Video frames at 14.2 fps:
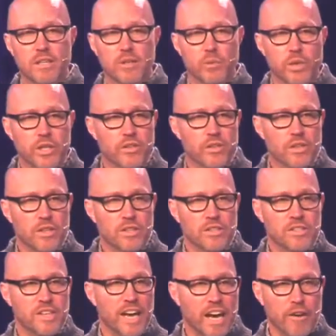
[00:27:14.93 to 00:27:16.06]
with
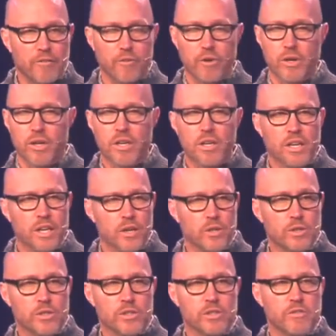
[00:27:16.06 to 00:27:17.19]
staff or
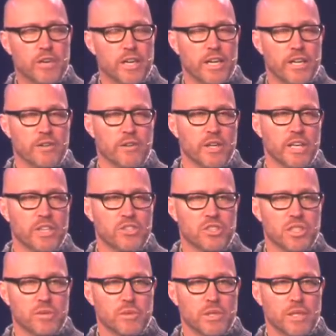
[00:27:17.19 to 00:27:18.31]
elders of our
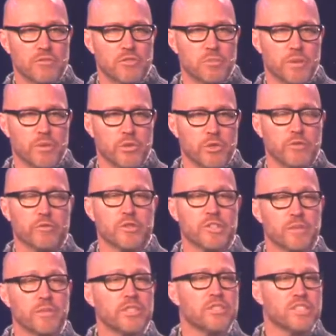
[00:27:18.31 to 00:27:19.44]
congregation that would love to meet with you. For
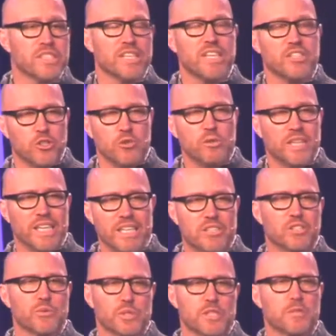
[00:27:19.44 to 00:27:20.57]
some of you today, you need
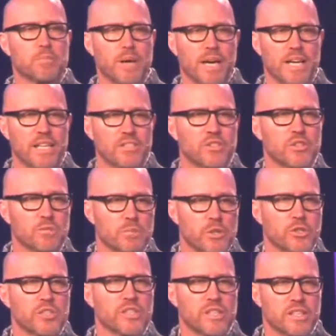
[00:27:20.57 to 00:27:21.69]
to respond to the
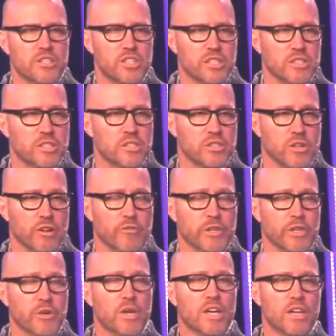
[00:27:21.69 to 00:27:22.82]
mercy that Jesus is offering
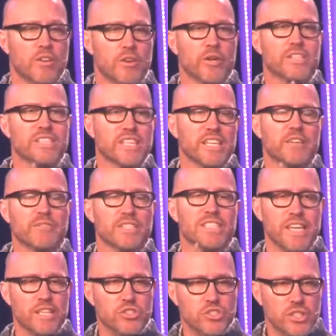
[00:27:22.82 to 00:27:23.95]
you. There is an
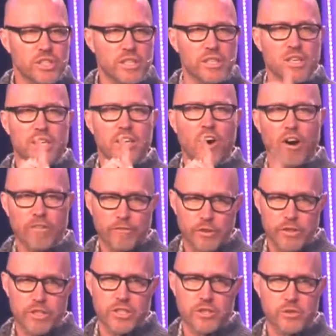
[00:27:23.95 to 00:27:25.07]
invitation
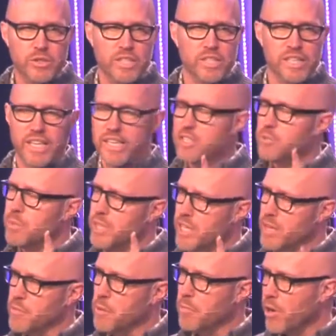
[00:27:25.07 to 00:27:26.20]
offered to you today to
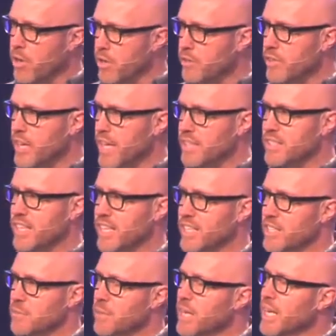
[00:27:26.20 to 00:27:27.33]
become a part of God's
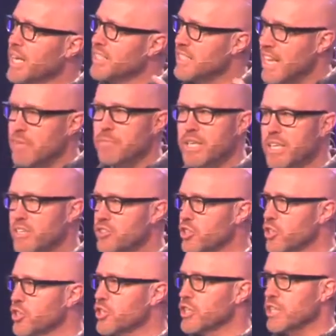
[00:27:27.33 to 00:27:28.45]
kingdom, not because
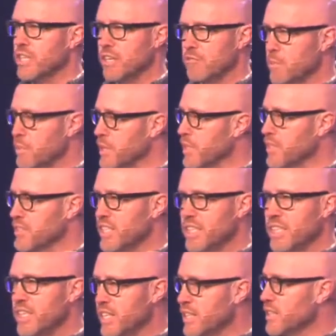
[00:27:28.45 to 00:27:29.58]
you're good enough, but because
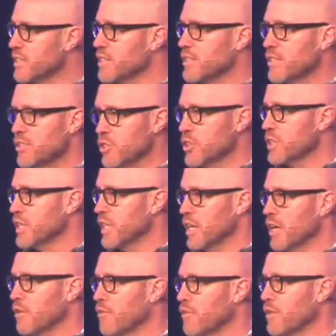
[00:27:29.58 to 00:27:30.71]
He is good
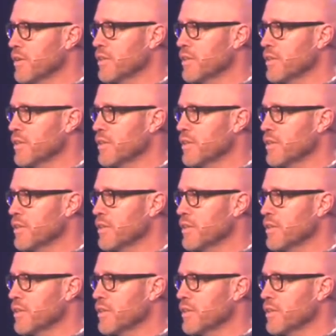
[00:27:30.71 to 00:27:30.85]
enough